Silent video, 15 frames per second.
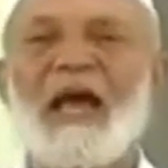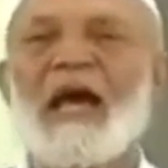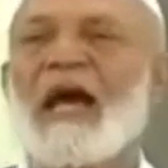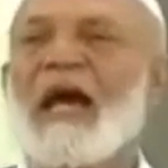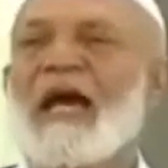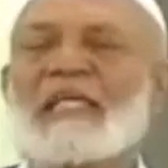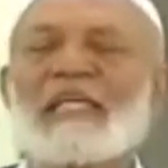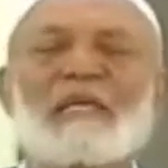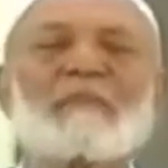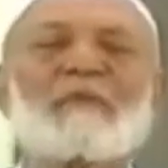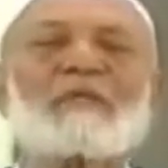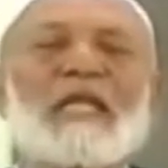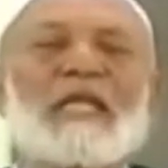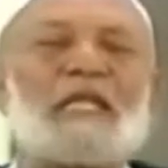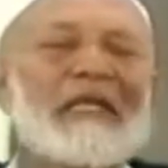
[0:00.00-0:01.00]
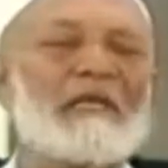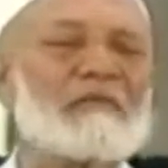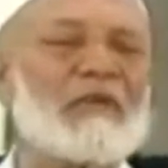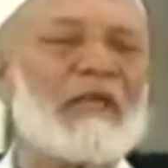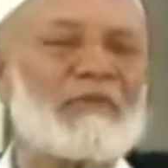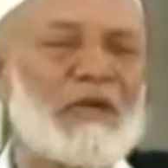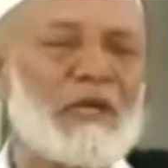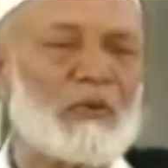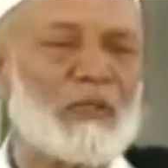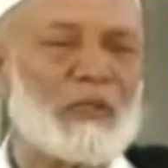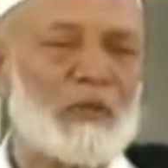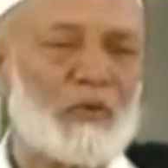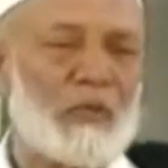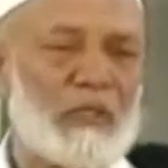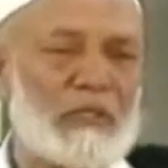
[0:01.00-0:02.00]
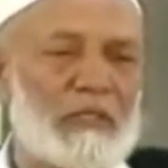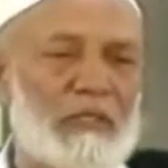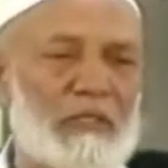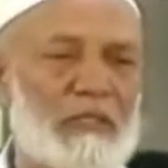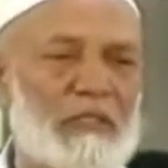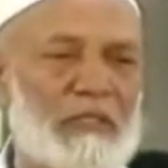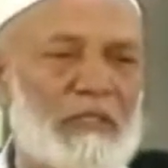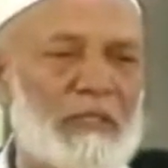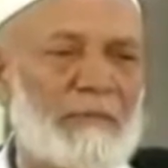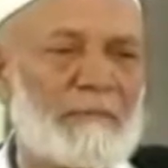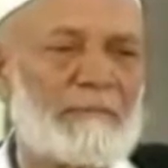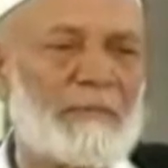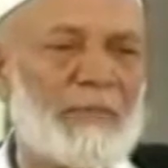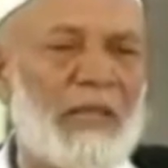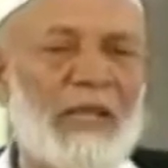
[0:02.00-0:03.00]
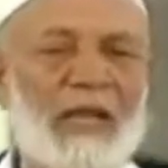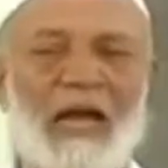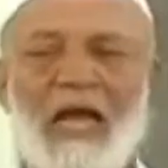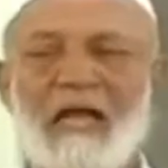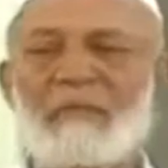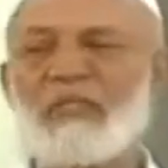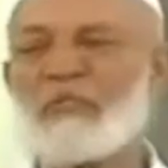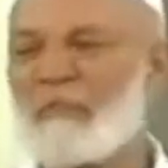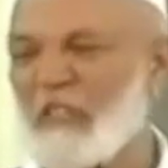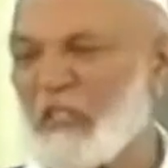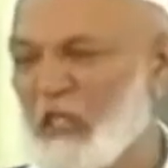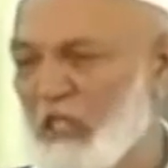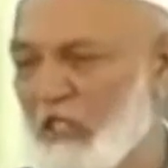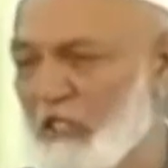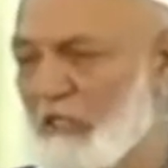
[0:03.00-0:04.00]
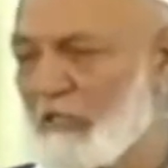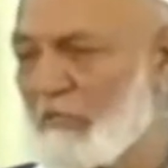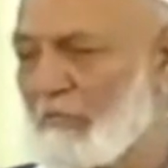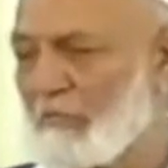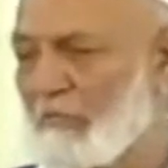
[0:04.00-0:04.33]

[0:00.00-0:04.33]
I keep on telling wherever I go in the world, I am a specialist.